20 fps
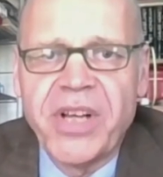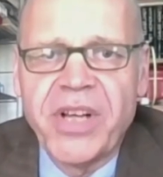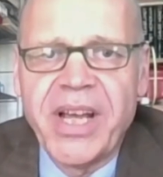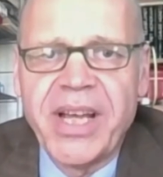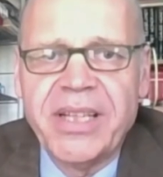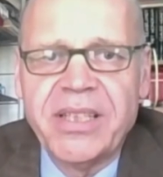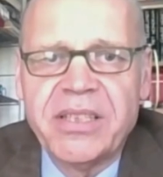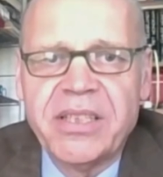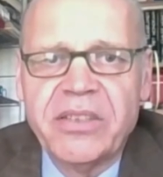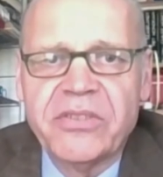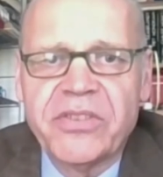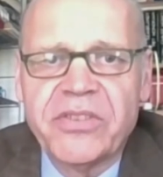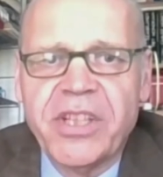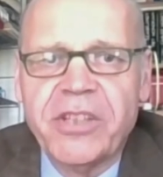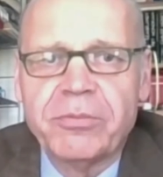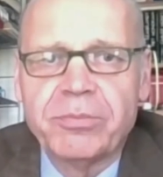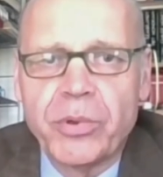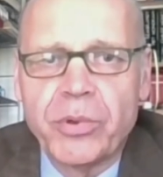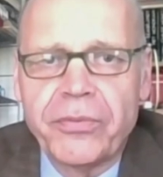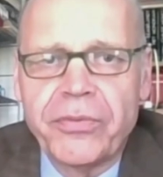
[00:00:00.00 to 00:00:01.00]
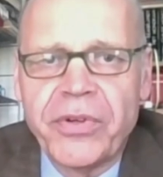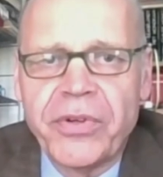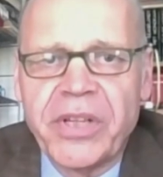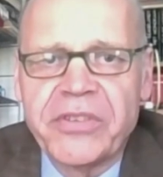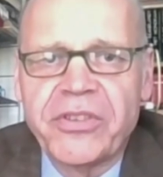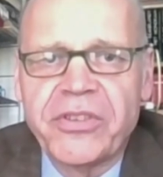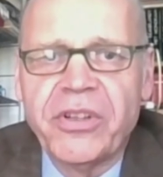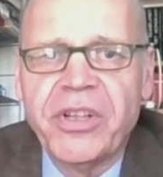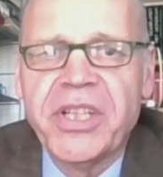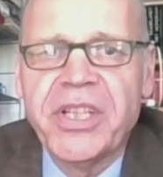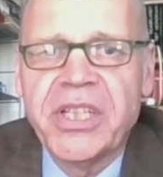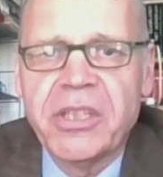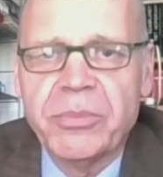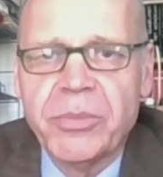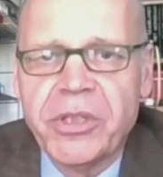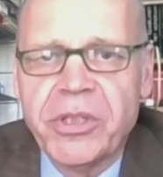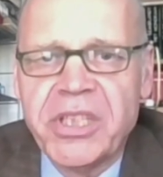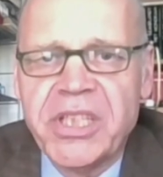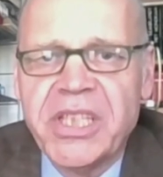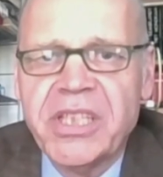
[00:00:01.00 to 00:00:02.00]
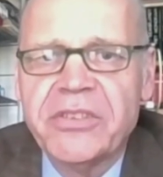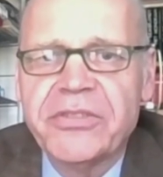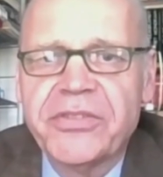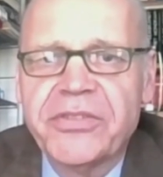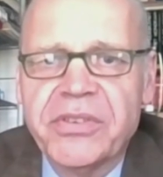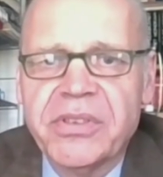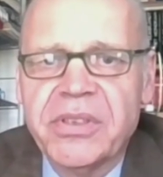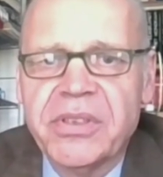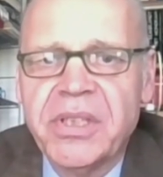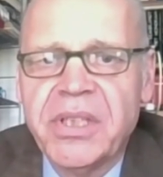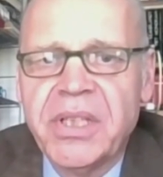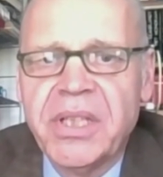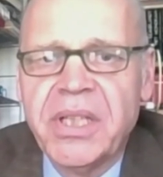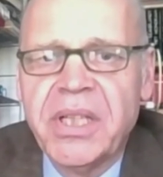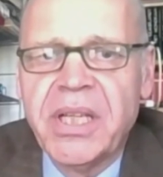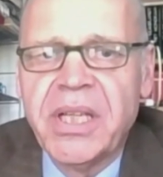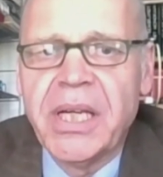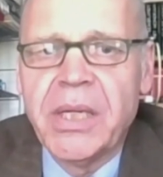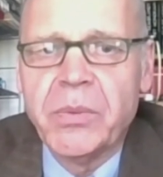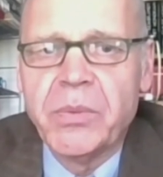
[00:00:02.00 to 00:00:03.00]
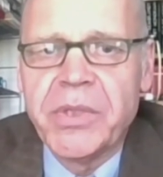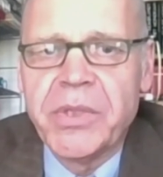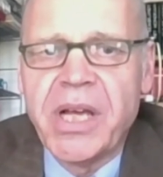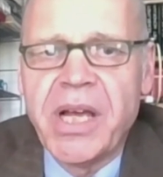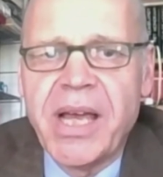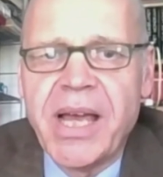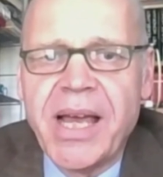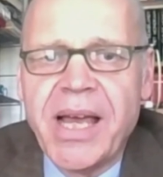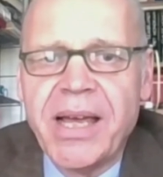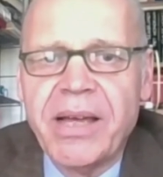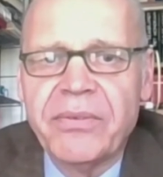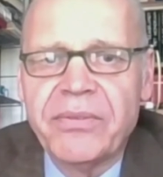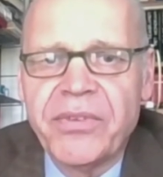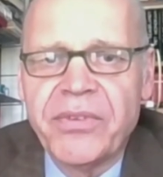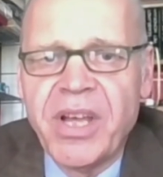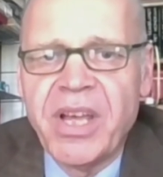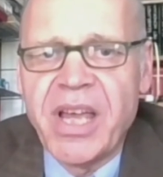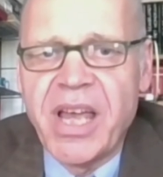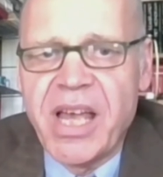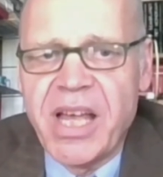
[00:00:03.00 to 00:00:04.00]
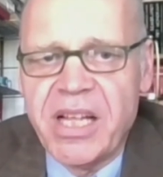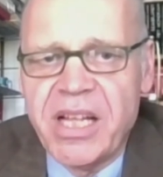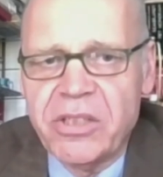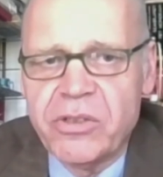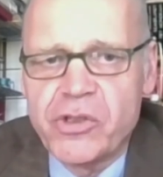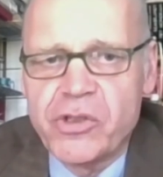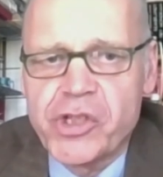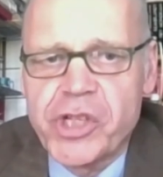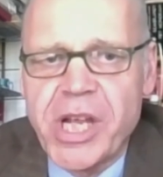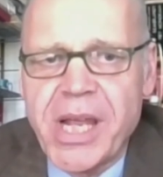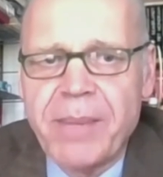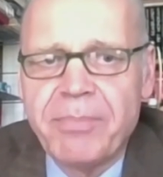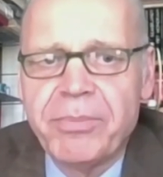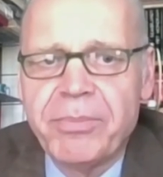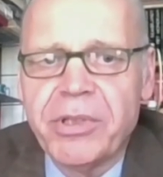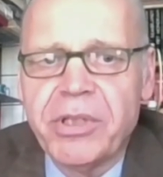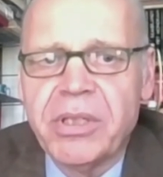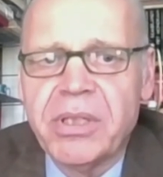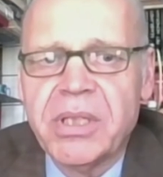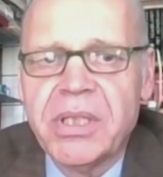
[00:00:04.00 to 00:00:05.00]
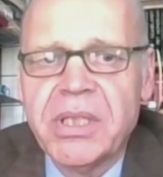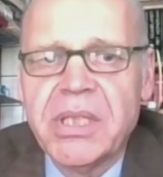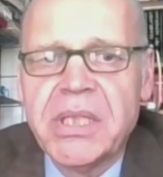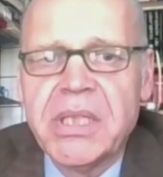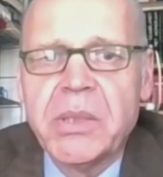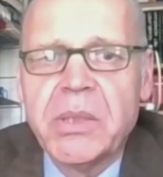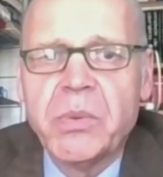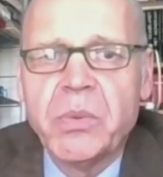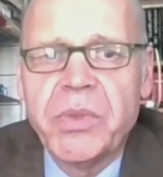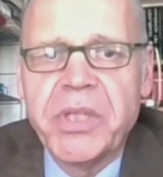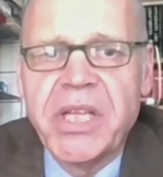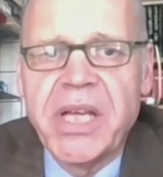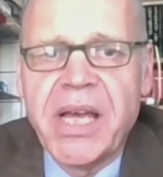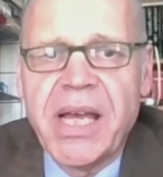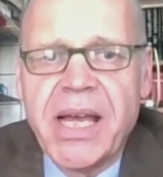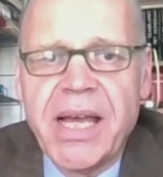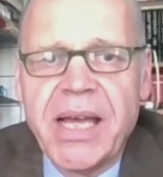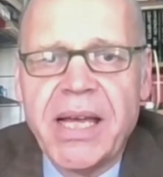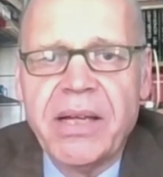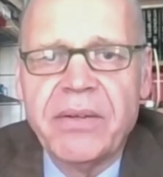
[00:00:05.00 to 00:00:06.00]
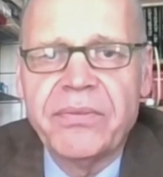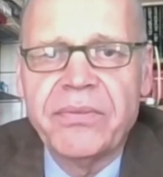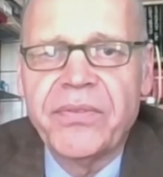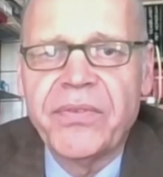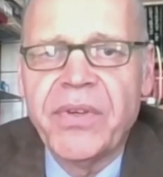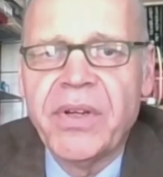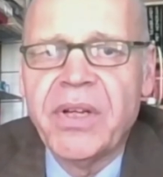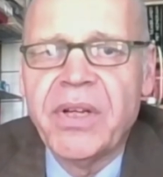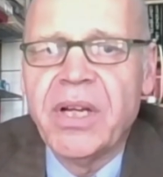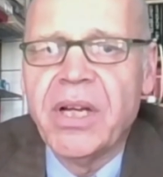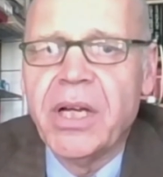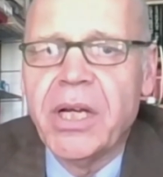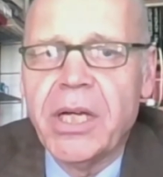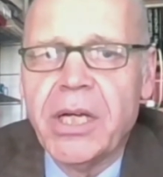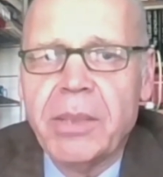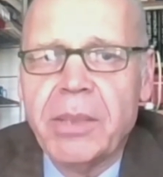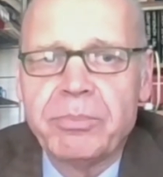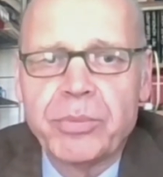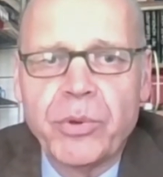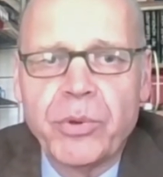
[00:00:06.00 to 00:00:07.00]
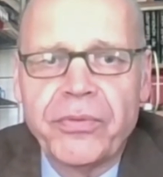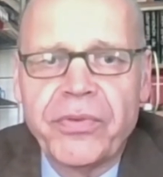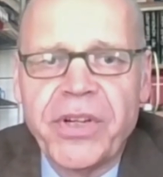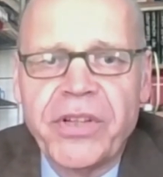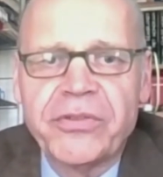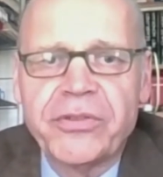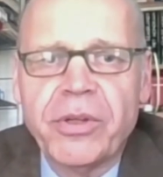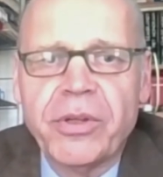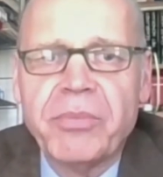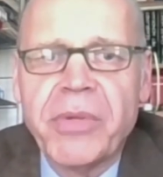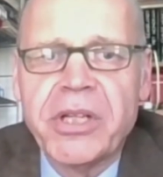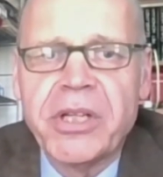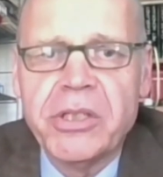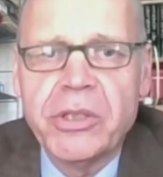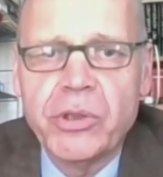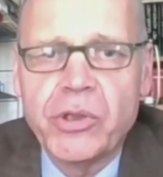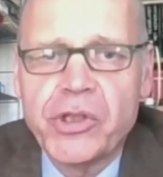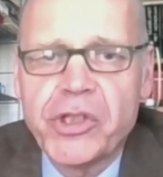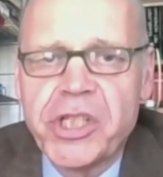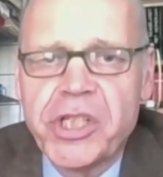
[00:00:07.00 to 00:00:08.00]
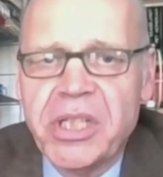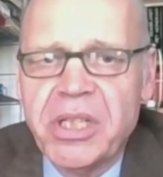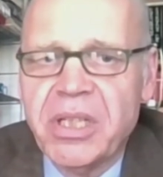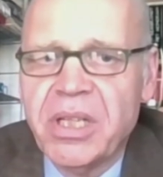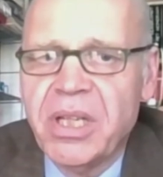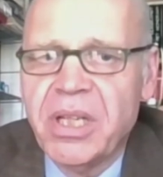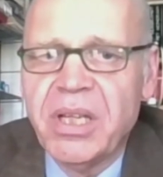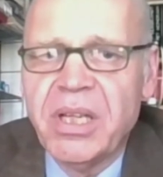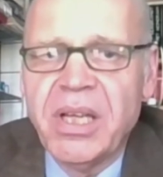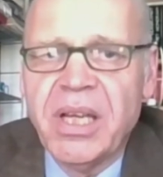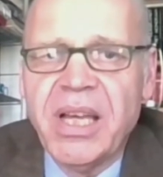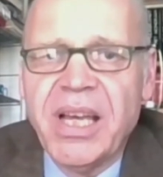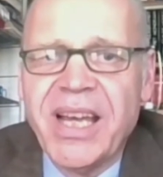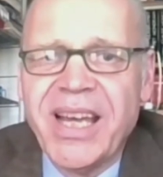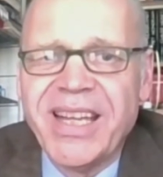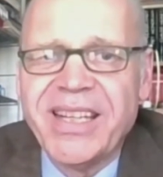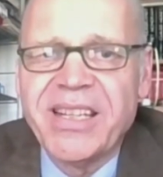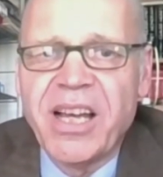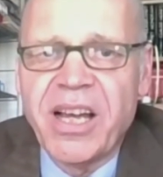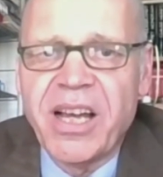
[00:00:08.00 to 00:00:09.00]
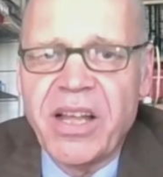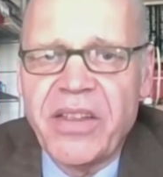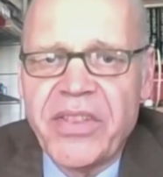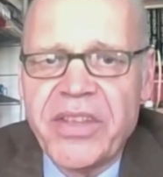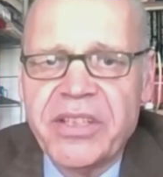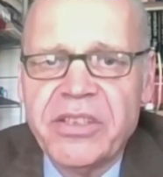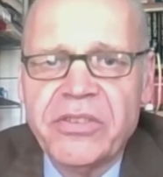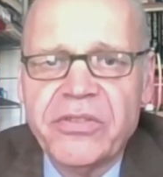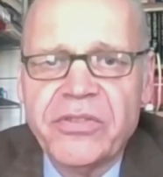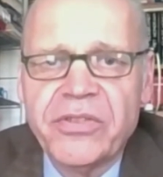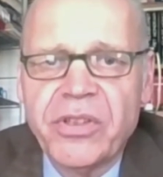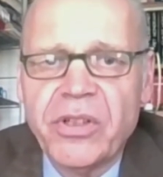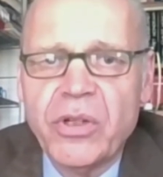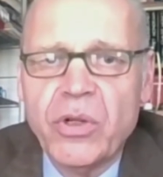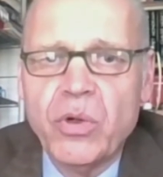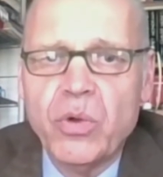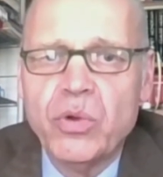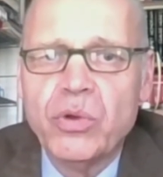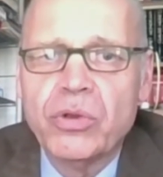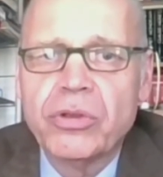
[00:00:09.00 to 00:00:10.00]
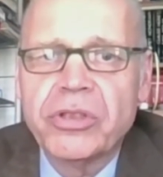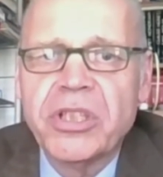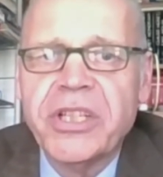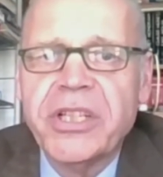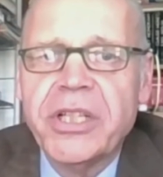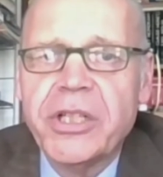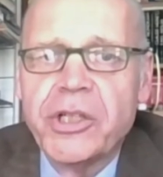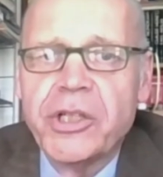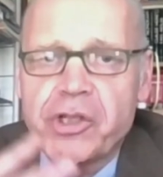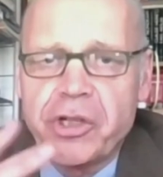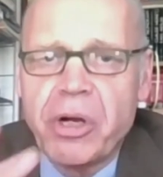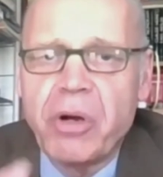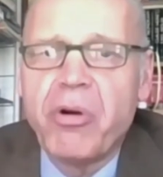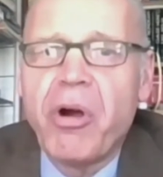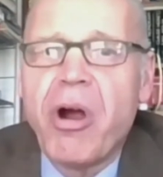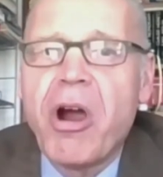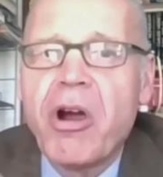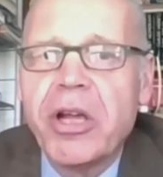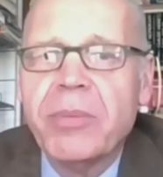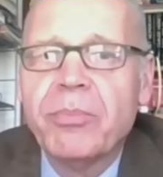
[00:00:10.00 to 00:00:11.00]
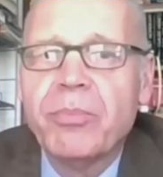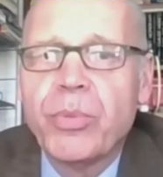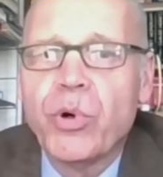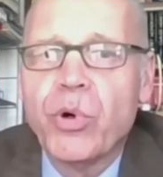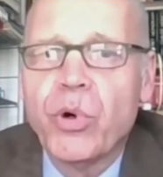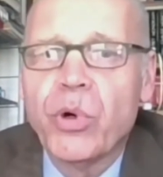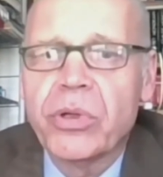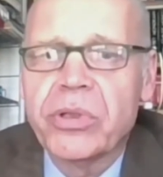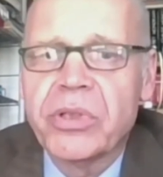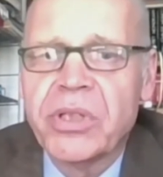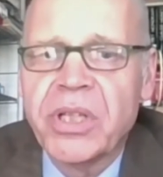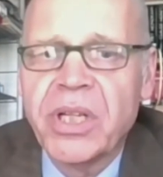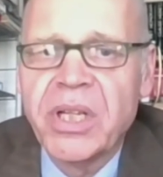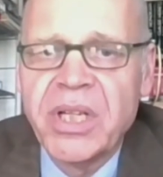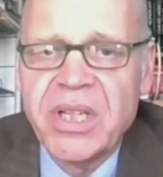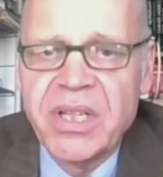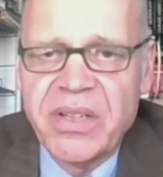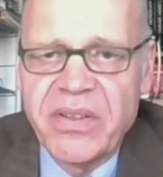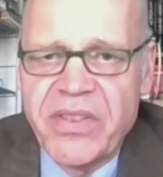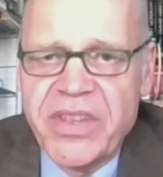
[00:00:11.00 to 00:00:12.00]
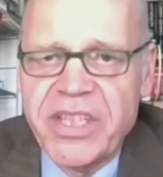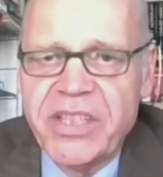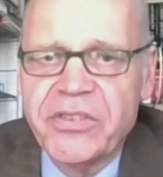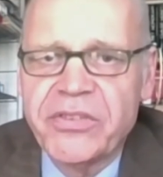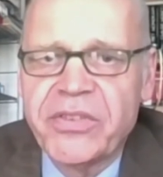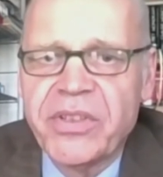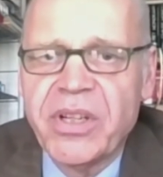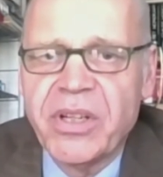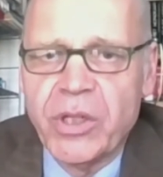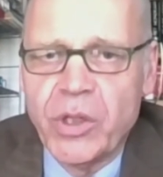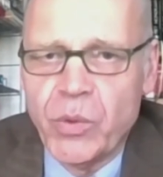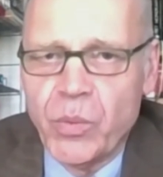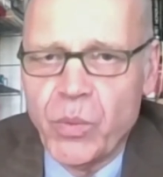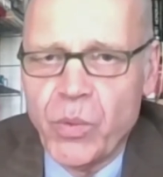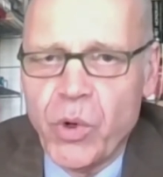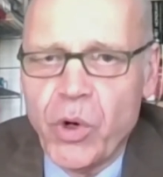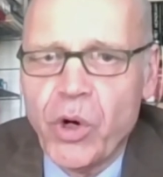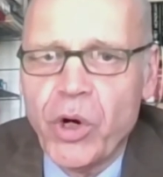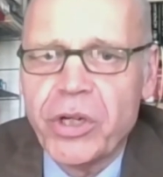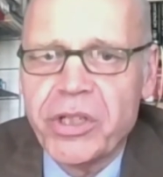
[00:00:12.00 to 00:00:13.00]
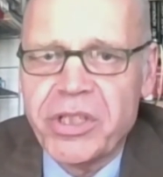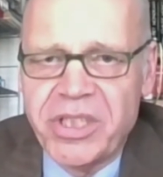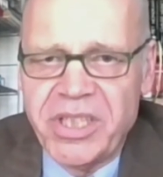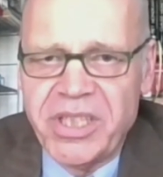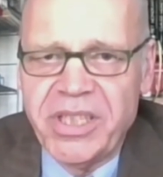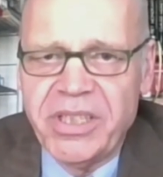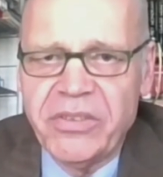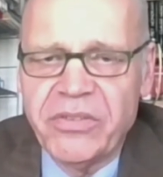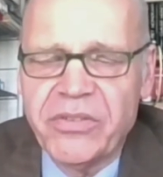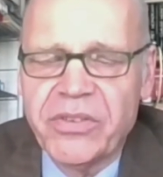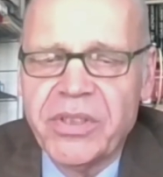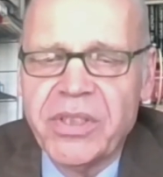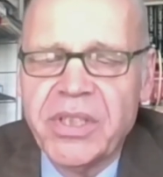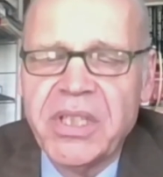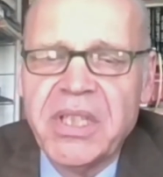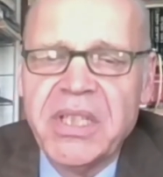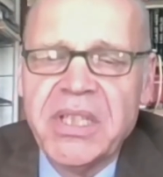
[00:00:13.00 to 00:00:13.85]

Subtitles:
scientists as Professor Ingemar Nielsen. We have Helen Chappell. We have Professor Manucci and others who clearly show how important this award is.